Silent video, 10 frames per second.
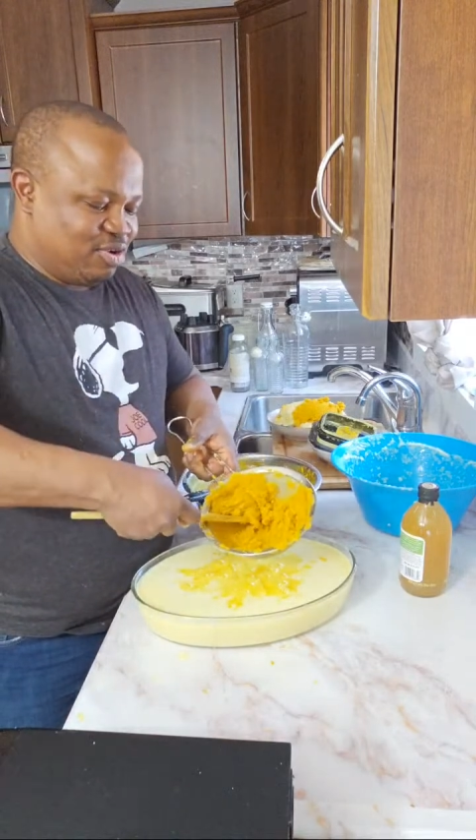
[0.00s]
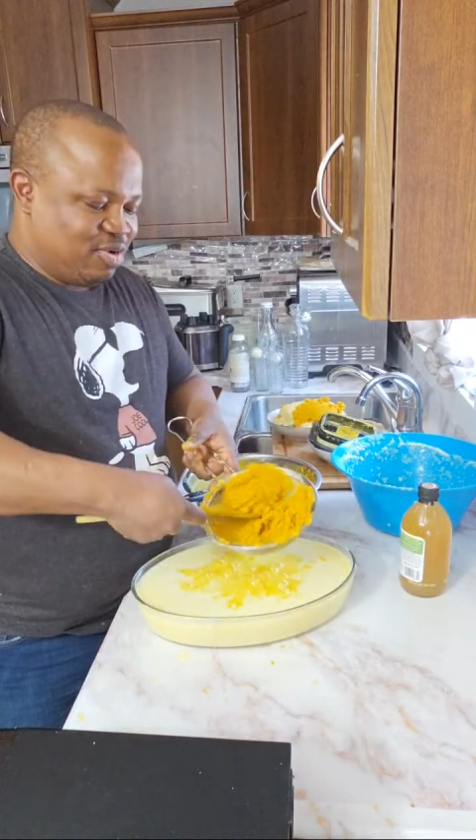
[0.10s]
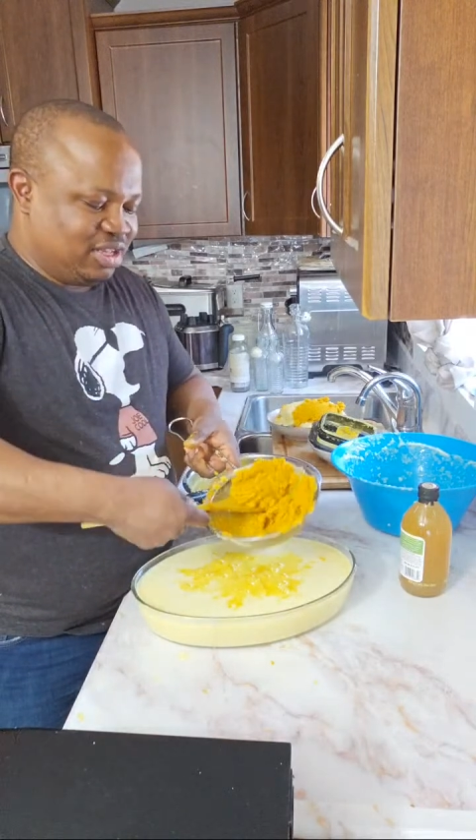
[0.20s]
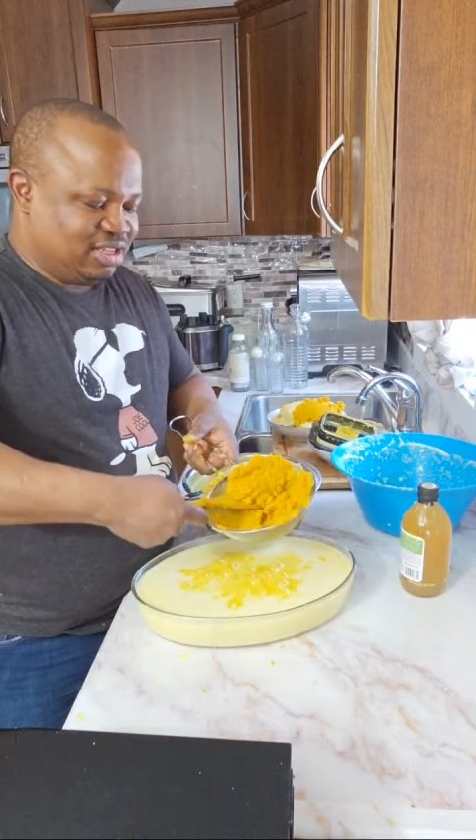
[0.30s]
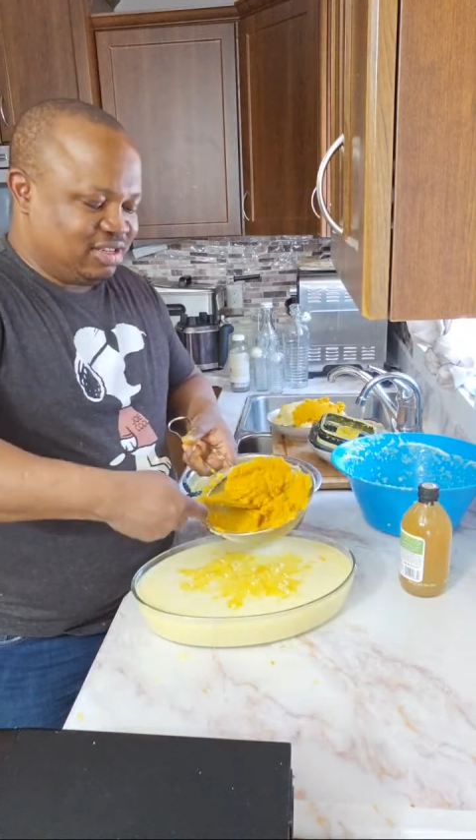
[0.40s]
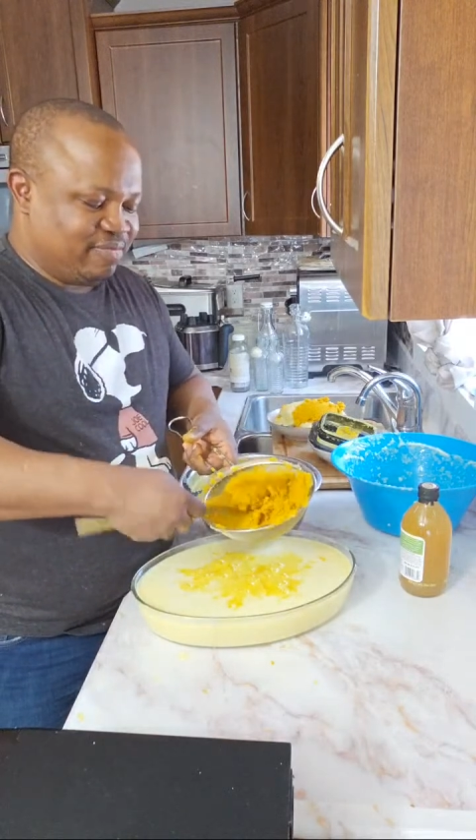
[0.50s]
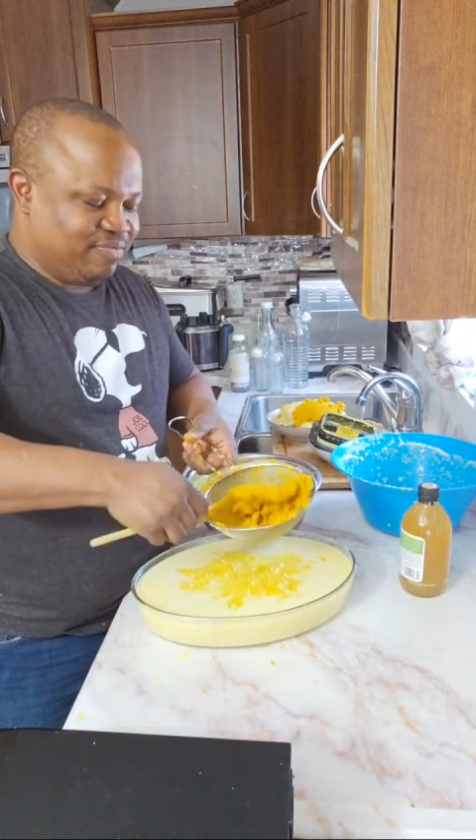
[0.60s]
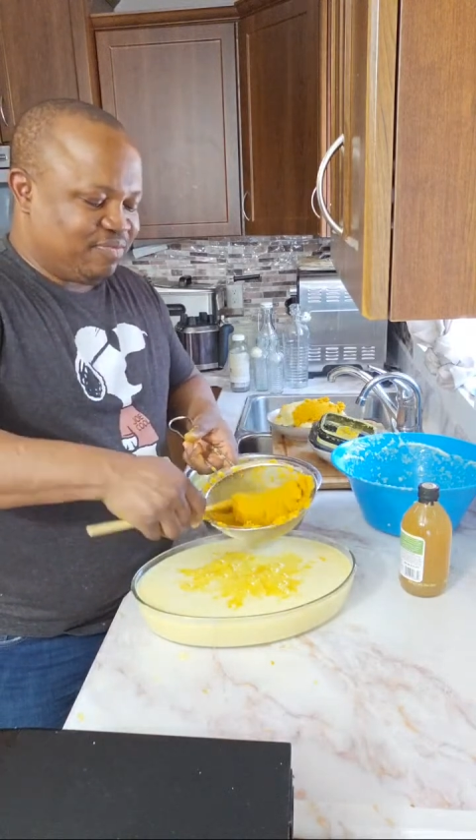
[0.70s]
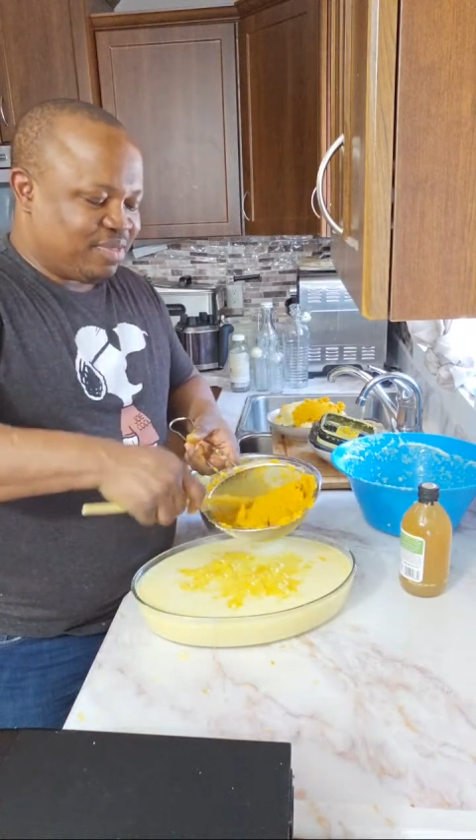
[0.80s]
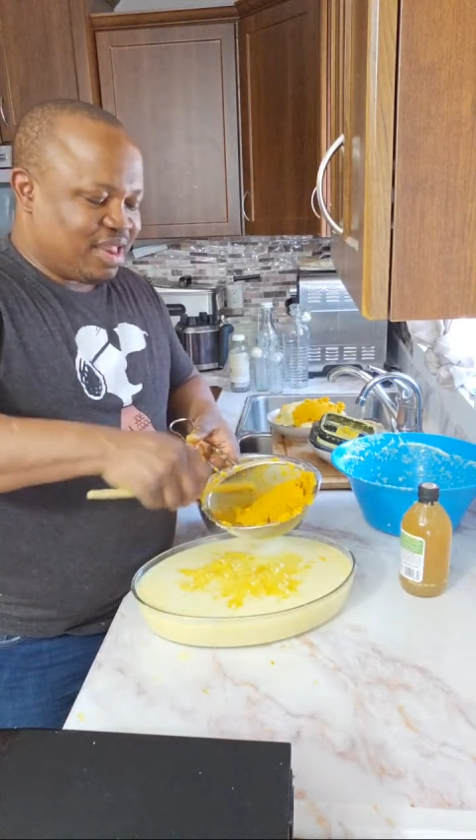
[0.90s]
it.
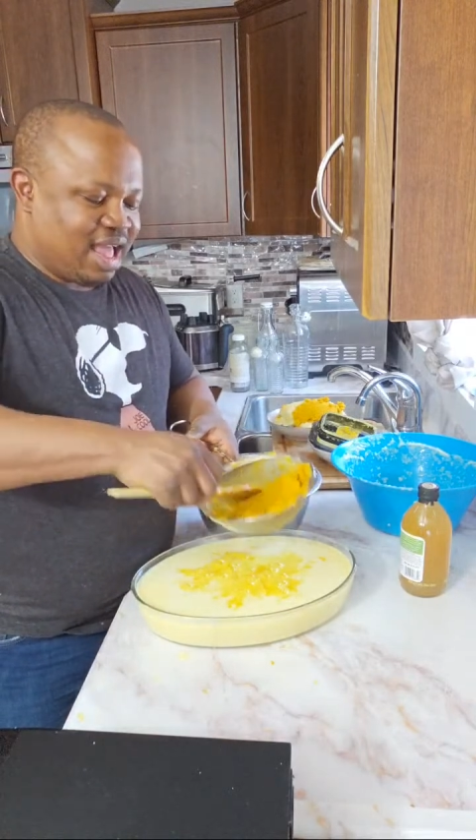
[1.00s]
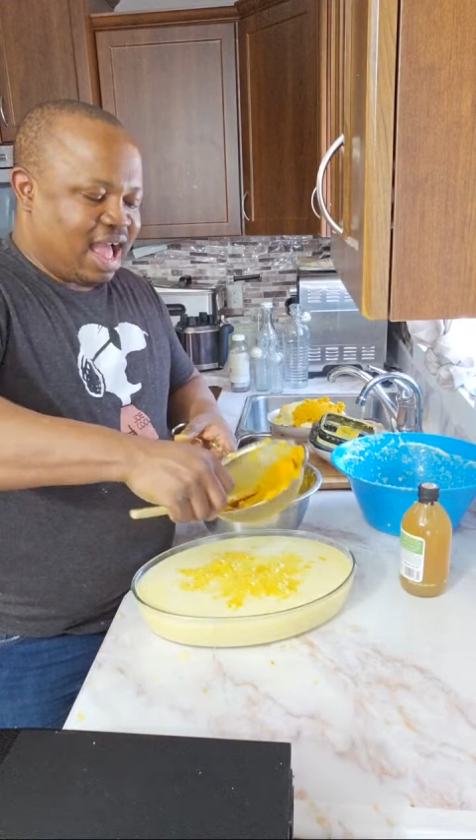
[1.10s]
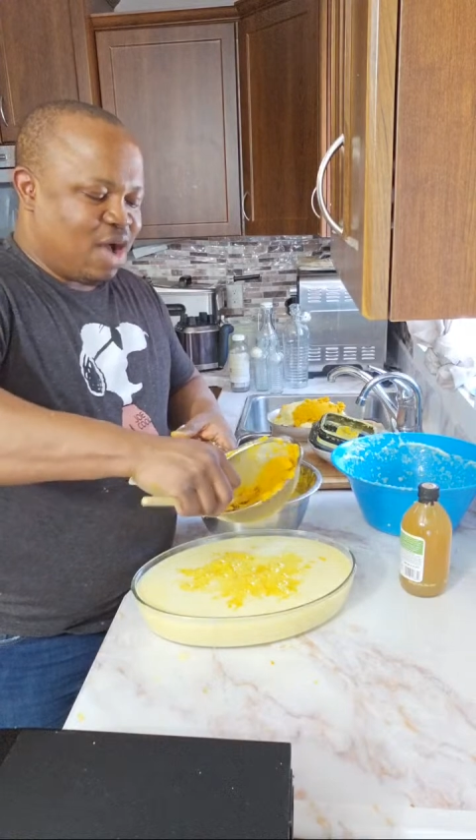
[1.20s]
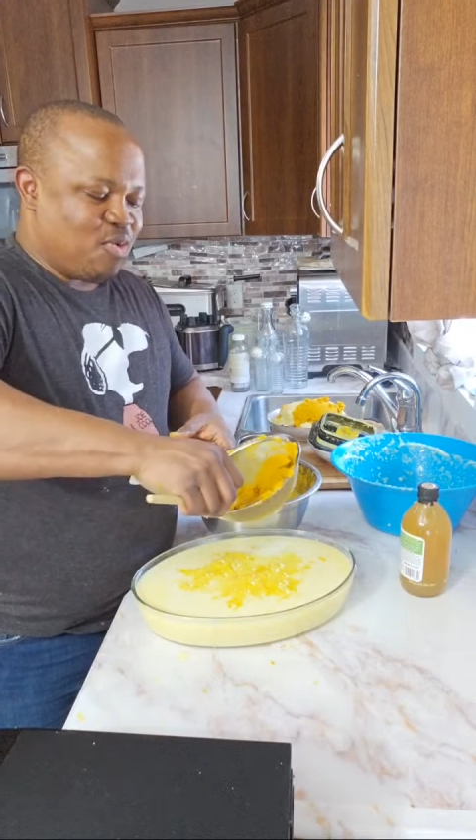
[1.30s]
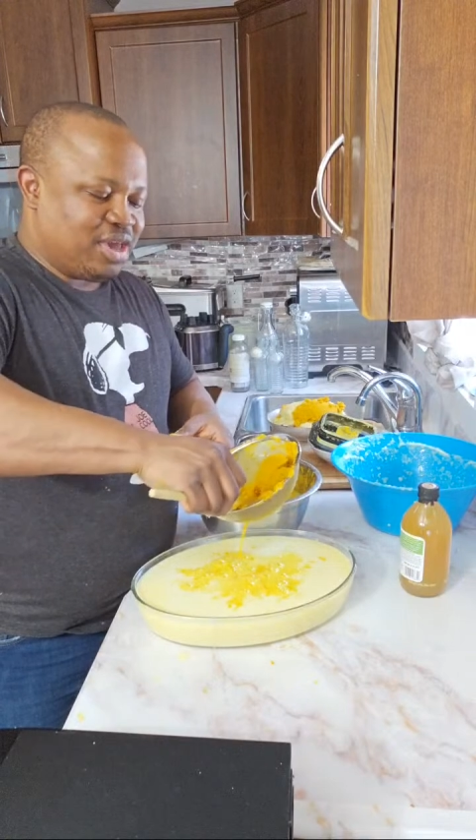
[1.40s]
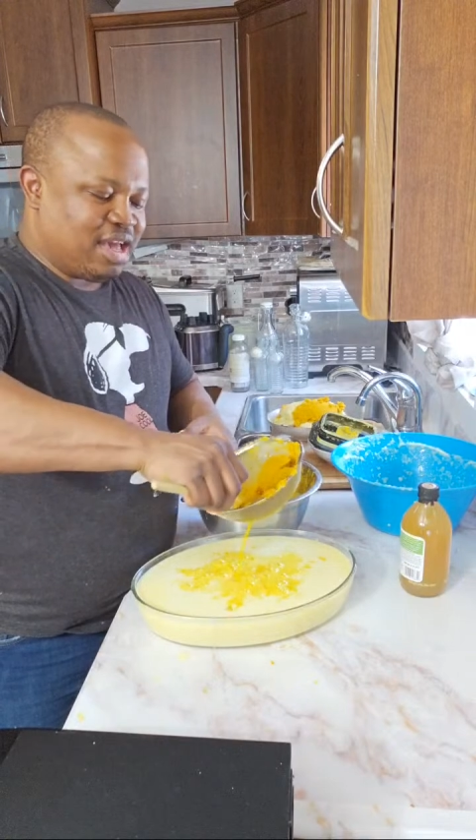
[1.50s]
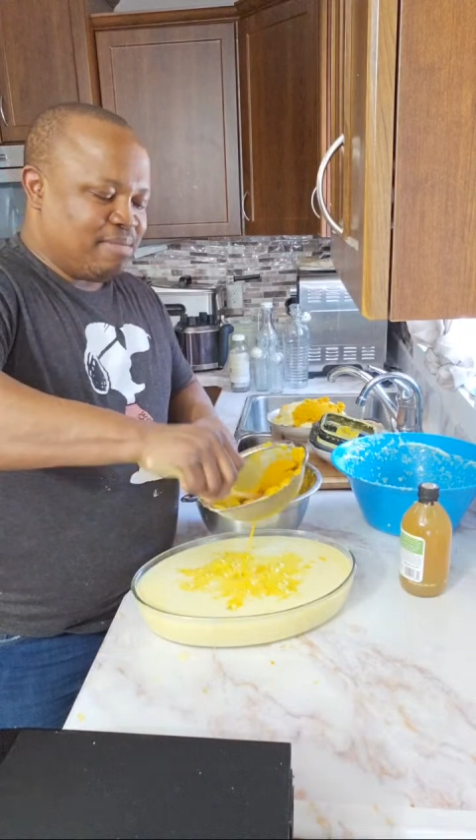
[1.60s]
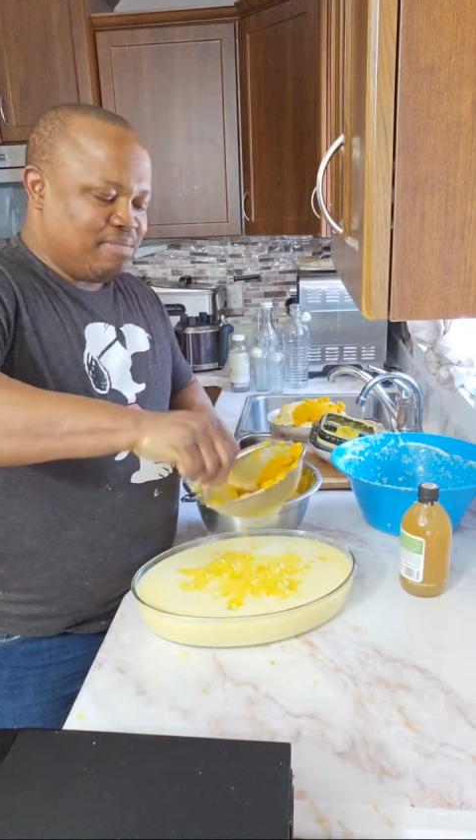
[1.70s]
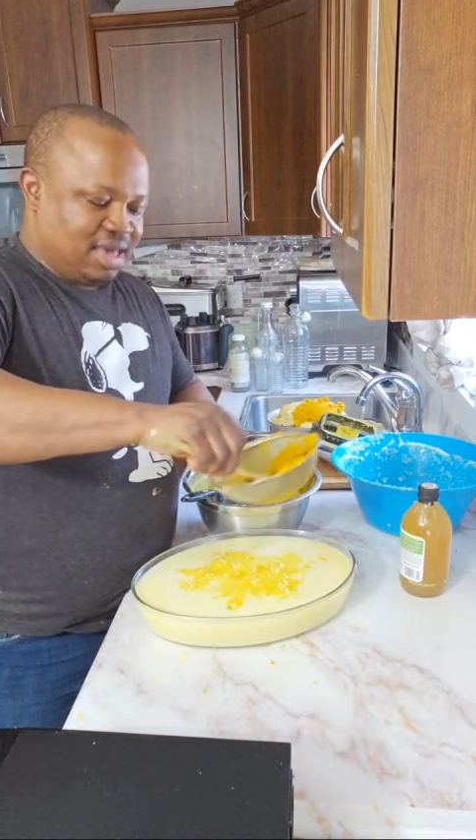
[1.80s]
How we can